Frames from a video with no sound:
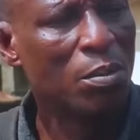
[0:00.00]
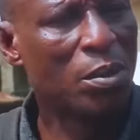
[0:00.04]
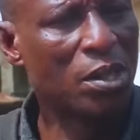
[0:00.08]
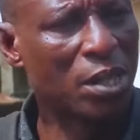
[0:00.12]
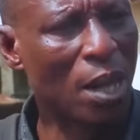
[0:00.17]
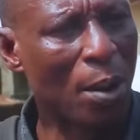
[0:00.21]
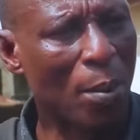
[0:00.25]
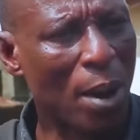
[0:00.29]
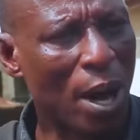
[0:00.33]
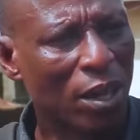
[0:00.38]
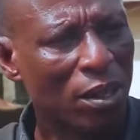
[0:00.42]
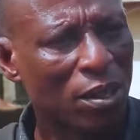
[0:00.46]

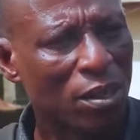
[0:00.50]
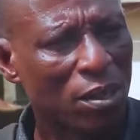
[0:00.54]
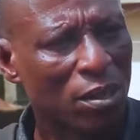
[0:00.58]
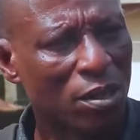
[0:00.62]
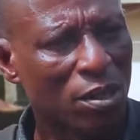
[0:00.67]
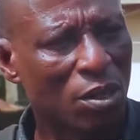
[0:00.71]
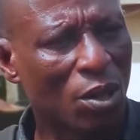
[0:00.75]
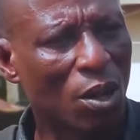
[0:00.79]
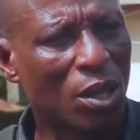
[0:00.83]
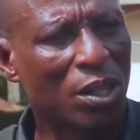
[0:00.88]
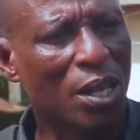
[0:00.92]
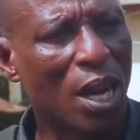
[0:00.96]
Mr. Mal,
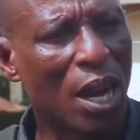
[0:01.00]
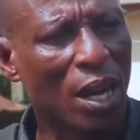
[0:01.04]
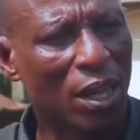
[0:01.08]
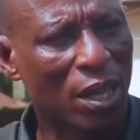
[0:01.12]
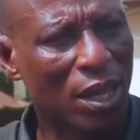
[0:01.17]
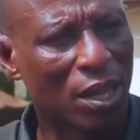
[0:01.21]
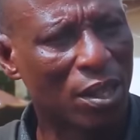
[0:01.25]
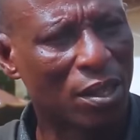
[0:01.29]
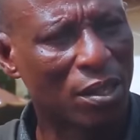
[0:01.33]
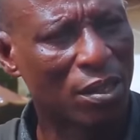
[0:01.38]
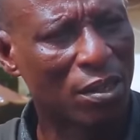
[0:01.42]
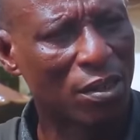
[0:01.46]
you're under
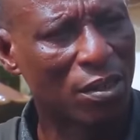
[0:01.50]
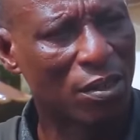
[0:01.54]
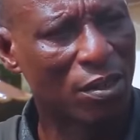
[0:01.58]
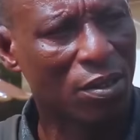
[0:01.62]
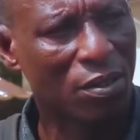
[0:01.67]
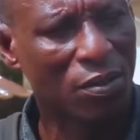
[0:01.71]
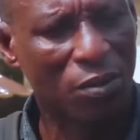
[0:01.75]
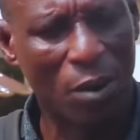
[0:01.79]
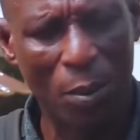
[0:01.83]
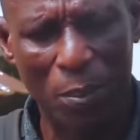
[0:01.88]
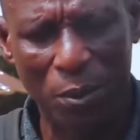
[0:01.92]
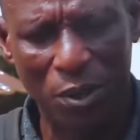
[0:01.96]
arrest
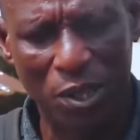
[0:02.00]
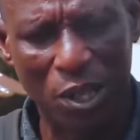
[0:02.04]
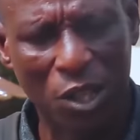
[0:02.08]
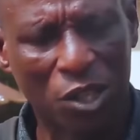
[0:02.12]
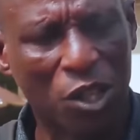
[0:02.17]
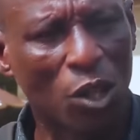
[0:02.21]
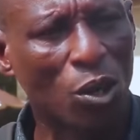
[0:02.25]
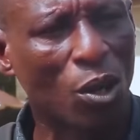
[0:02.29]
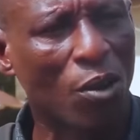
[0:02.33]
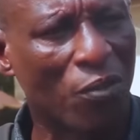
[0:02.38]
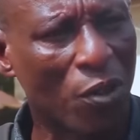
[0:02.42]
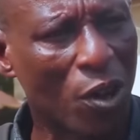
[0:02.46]
for
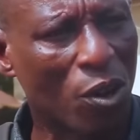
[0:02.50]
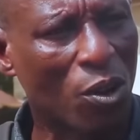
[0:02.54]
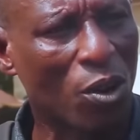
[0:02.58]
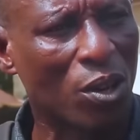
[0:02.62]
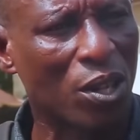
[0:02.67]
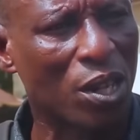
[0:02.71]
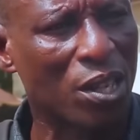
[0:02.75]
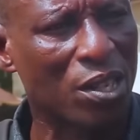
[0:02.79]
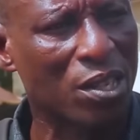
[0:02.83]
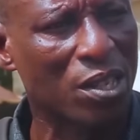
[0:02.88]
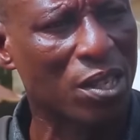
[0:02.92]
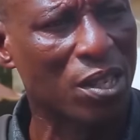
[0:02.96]
possession of fake
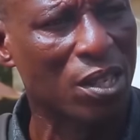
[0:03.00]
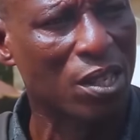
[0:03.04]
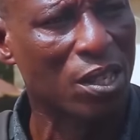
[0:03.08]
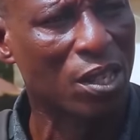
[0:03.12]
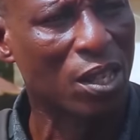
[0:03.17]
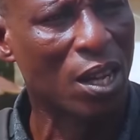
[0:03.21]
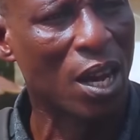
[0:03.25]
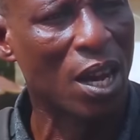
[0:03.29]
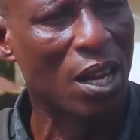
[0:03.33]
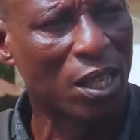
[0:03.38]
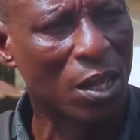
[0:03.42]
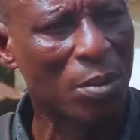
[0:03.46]
currency
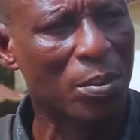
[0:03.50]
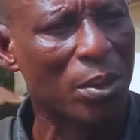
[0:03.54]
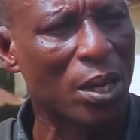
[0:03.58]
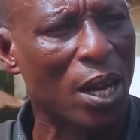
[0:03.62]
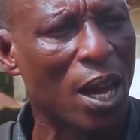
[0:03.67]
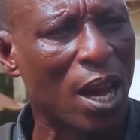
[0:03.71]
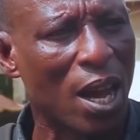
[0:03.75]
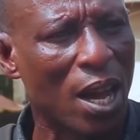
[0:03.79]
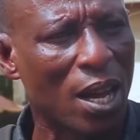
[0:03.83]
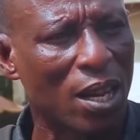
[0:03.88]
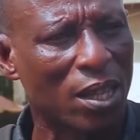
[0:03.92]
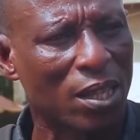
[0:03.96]
and
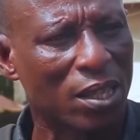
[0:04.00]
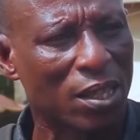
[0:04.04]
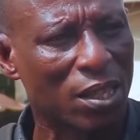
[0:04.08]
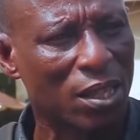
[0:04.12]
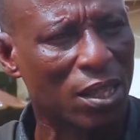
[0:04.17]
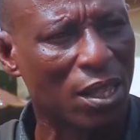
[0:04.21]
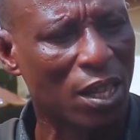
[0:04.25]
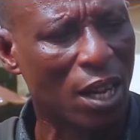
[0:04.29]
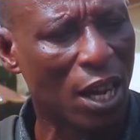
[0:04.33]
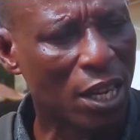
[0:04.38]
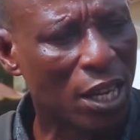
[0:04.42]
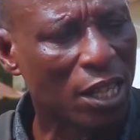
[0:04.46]
criminal act.
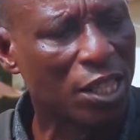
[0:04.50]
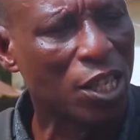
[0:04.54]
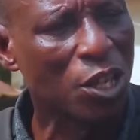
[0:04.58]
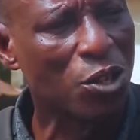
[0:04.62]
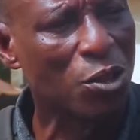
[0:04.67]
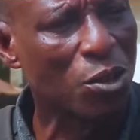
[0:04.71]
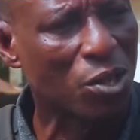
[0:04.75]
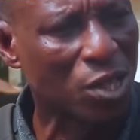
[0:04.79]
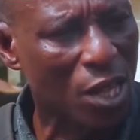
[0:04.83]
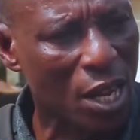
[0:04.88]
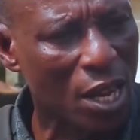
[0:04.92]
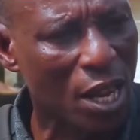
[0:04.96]

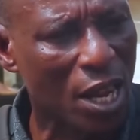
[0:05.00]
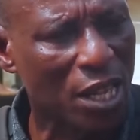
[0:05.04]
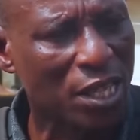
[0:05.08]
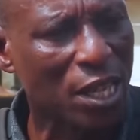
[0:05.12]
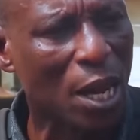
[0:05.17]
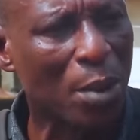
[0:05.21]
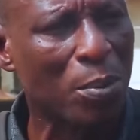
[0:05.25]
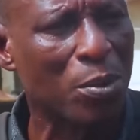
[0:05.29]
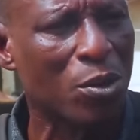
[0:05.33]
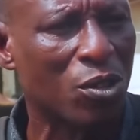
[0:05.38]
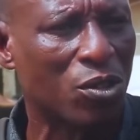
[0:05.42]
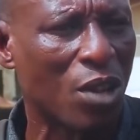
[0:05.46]
Anything you say here
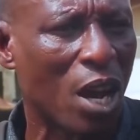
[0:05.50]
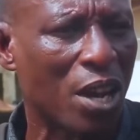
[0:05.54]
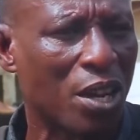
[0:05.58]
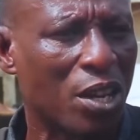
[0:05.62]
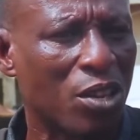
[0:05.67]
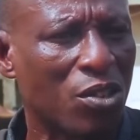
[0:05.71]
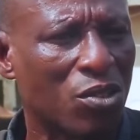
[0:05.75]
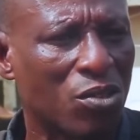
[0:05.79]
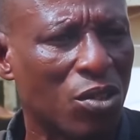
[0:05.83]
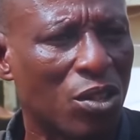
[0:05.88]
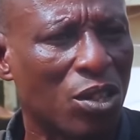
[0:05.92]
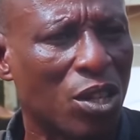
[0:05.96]
shall be used
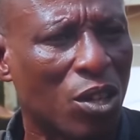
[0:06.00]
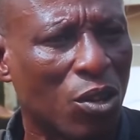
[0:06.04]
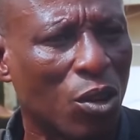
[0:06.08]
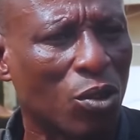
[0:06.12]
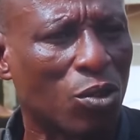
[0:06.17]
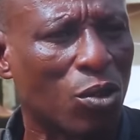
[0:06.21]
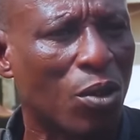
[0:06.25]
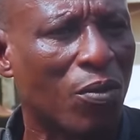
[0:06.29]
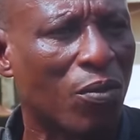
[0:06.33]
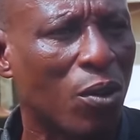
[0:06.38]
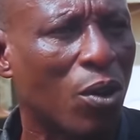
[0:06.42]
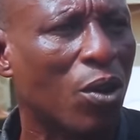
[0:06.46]
against you in the
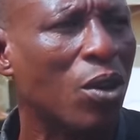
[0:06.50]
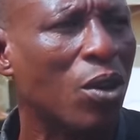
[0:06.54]
court of